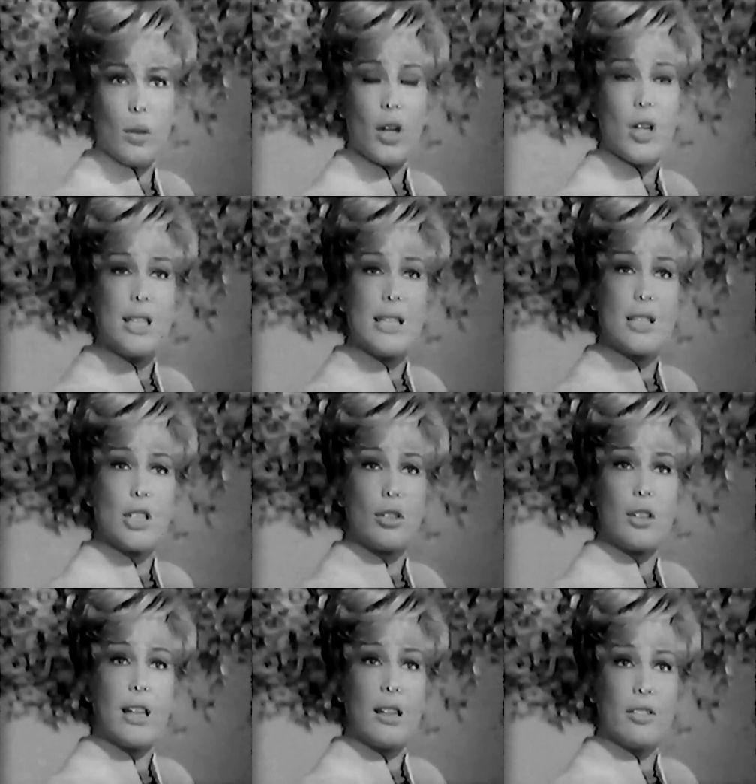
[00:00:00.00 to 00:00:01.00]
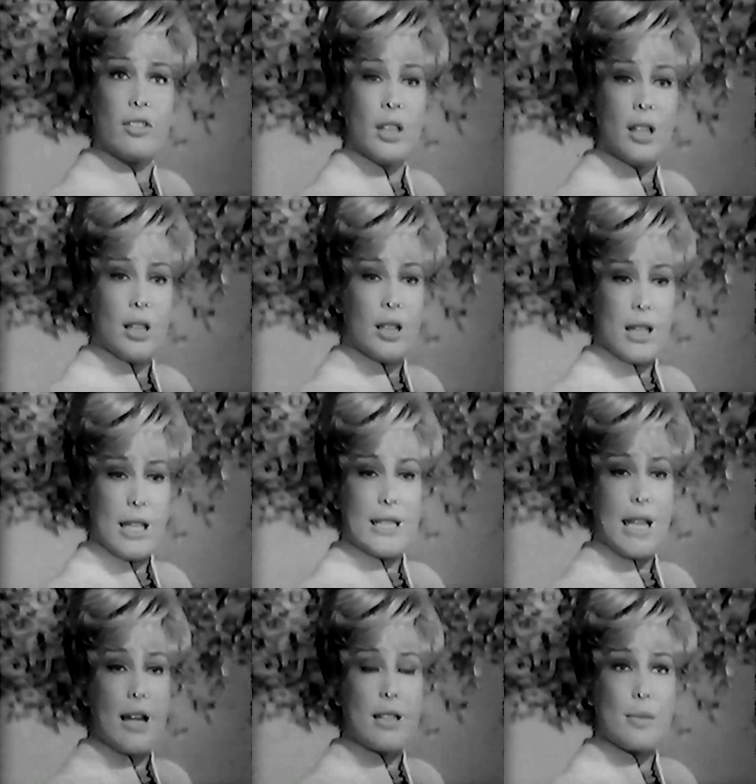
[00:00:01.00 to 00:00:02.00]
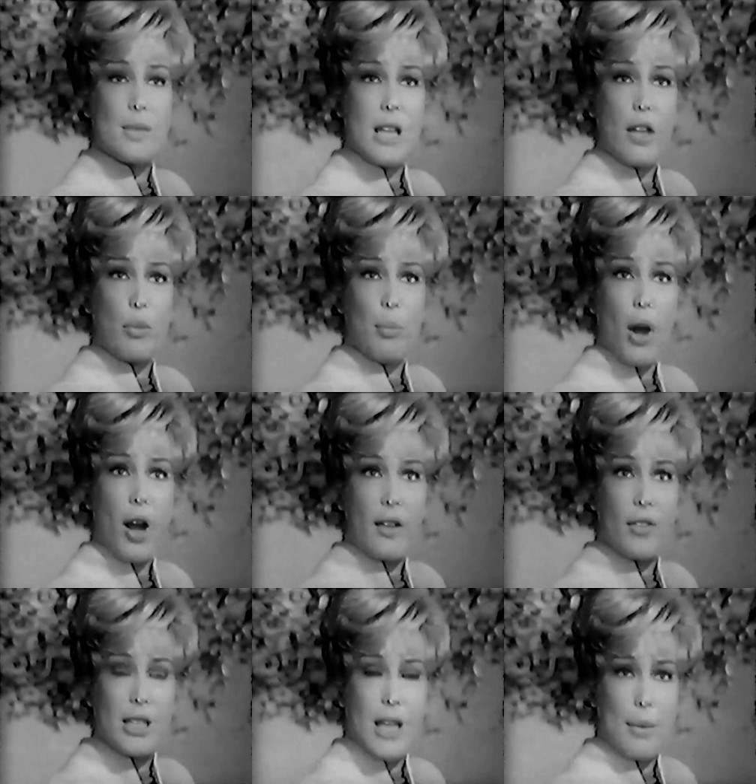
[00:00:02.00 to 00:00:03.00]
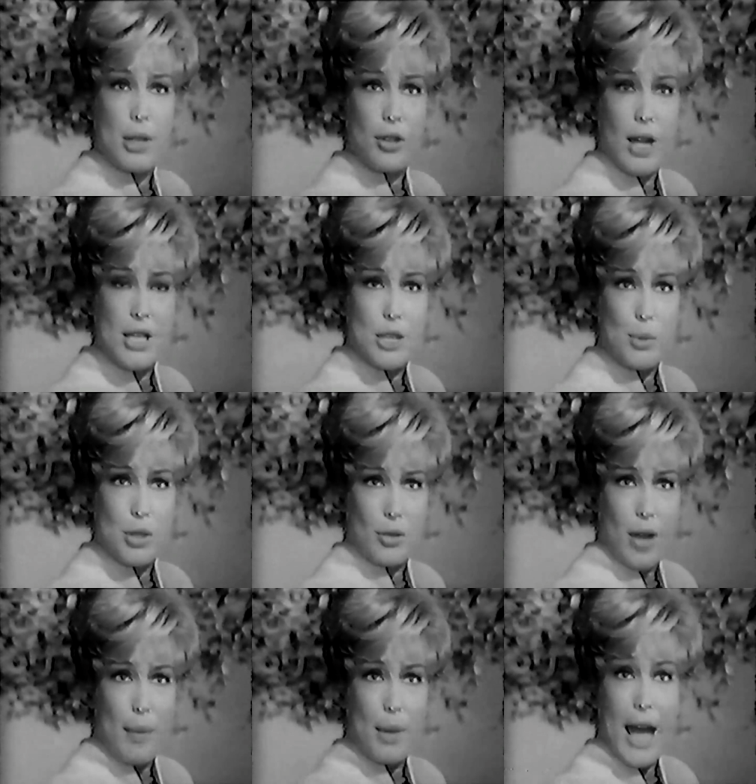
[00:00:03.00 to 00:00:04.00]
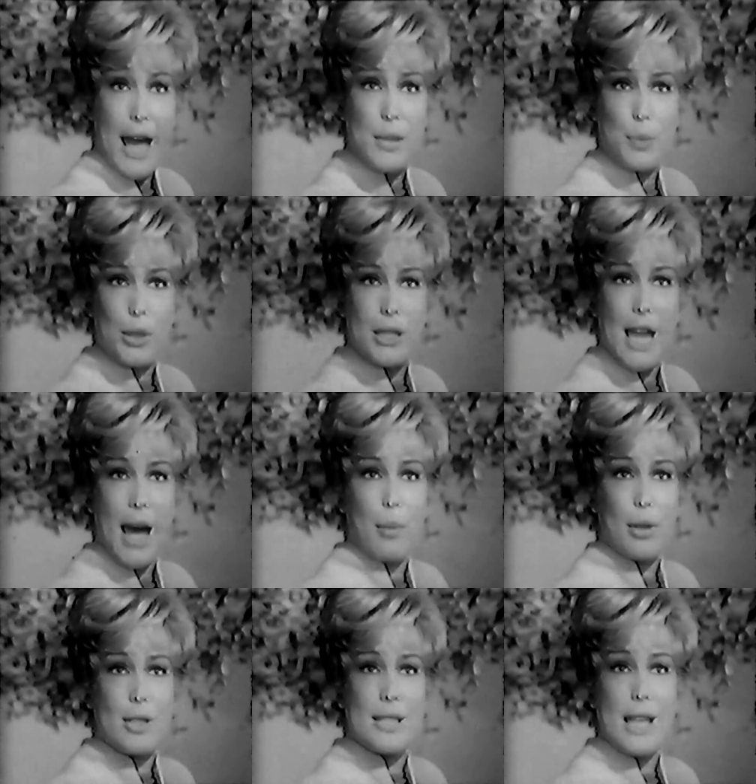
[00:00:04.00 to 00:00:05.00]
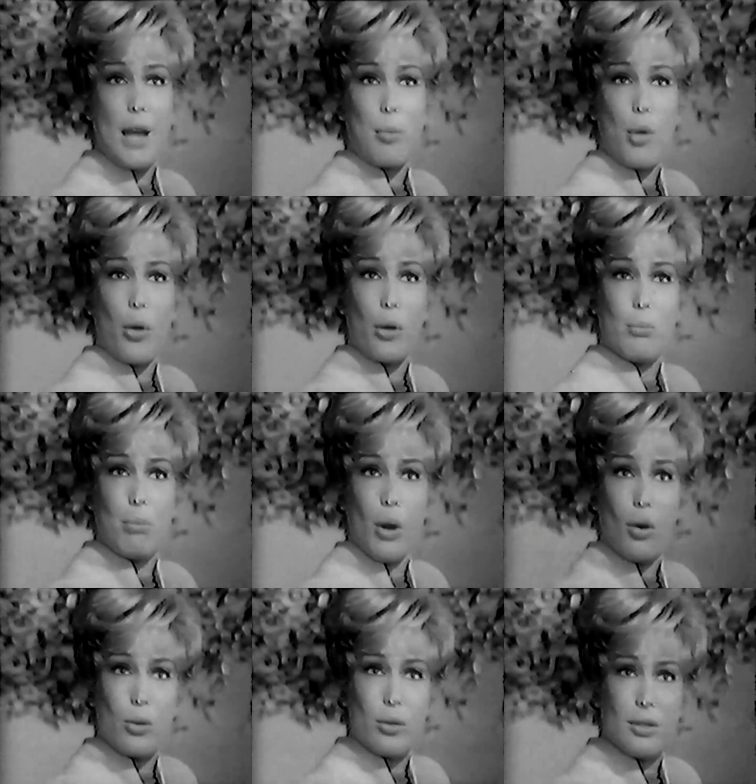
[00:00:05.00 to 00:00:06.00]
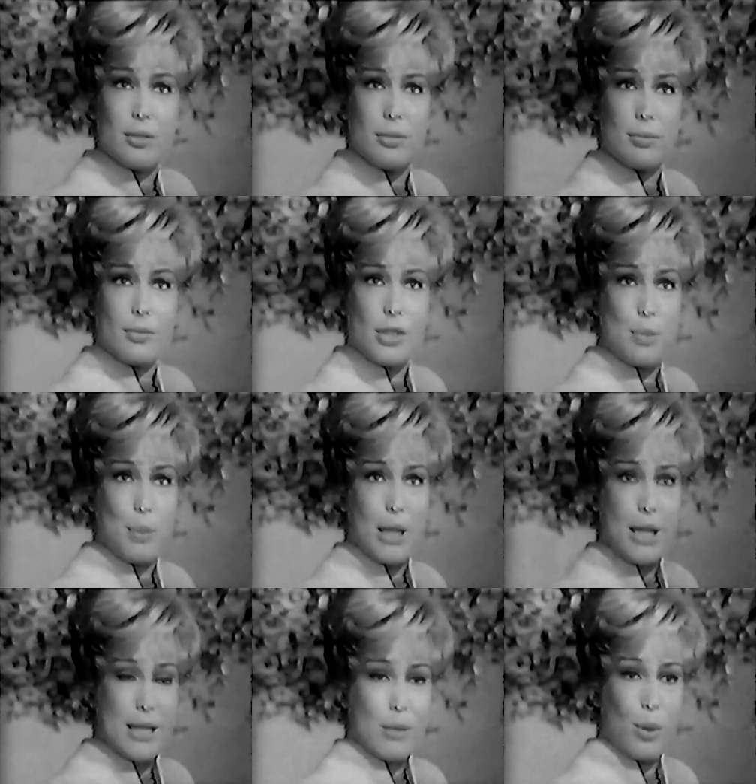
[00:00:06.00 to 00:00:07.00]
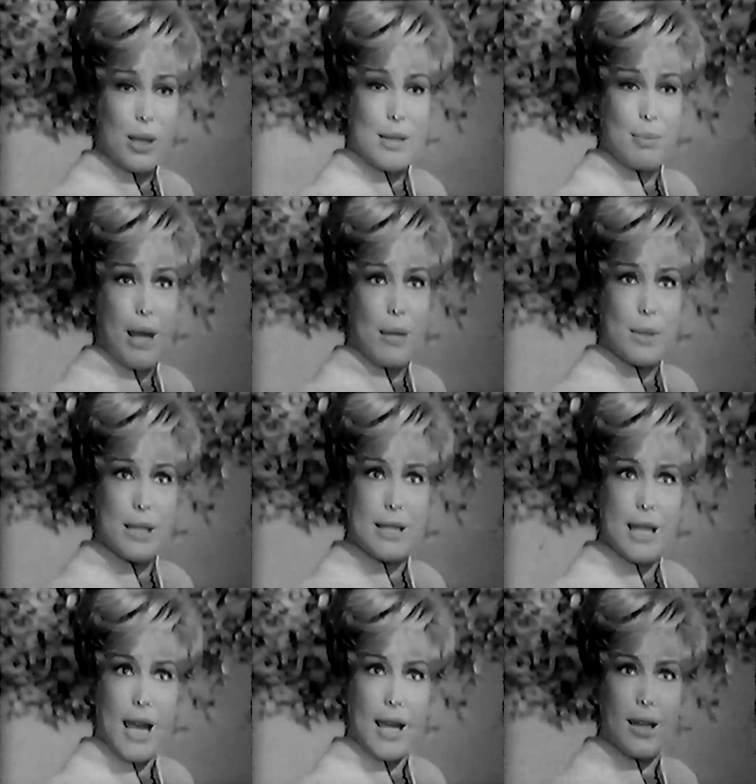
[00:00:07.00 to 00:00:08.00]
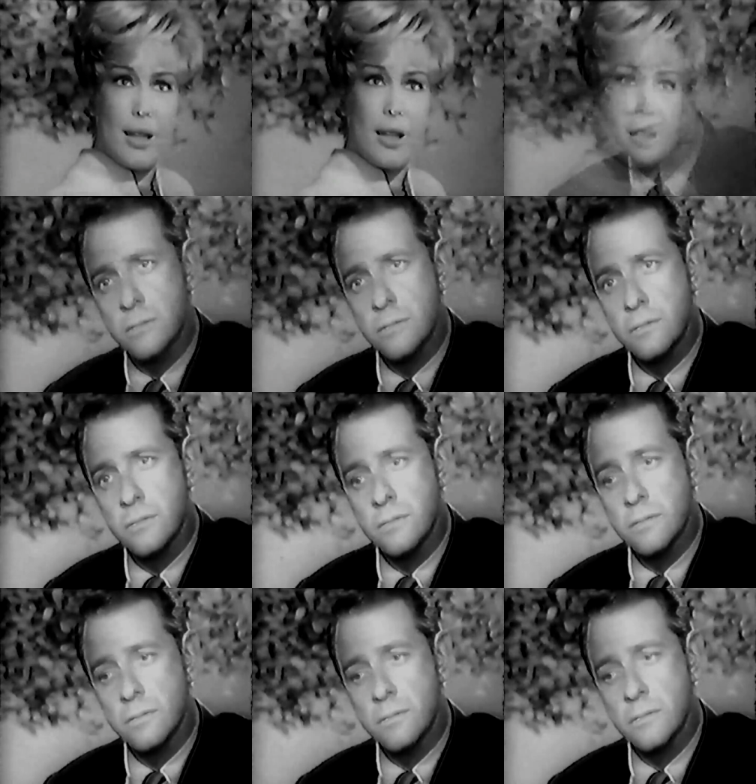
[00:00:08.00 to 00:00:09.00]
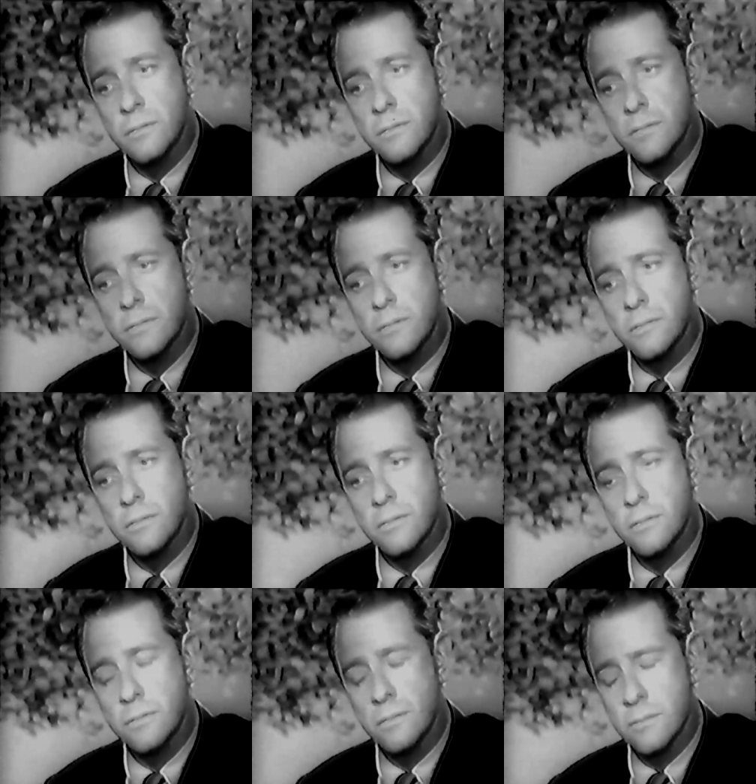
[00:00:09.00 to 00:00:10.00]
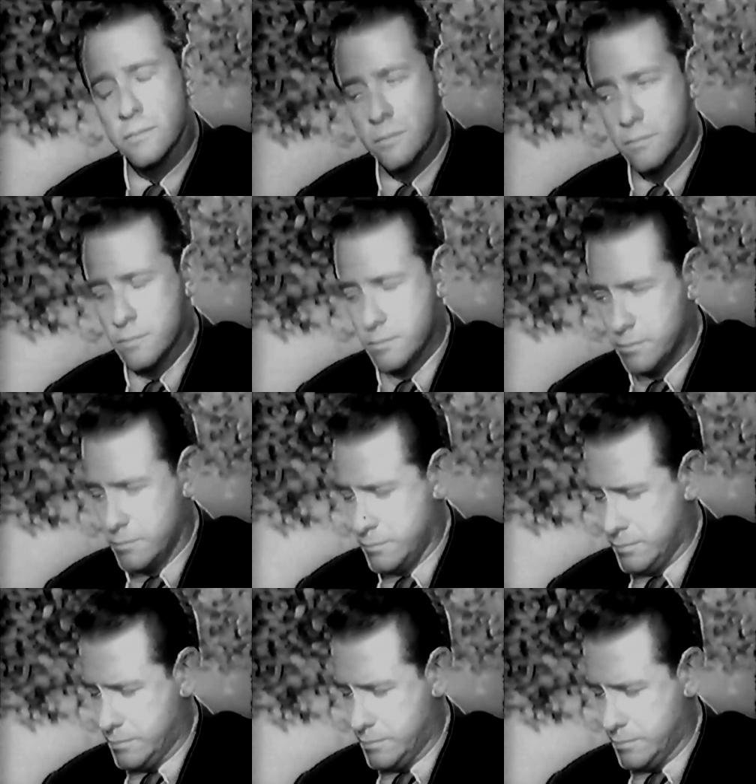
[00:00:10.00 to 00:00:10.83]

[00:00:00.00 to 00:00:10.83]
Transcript: What good's his career? He tears himself apart every time he tries to prescribe an aspirin tablet to set a broken bone, just because he once made a mistake. I was wrong, Slattery.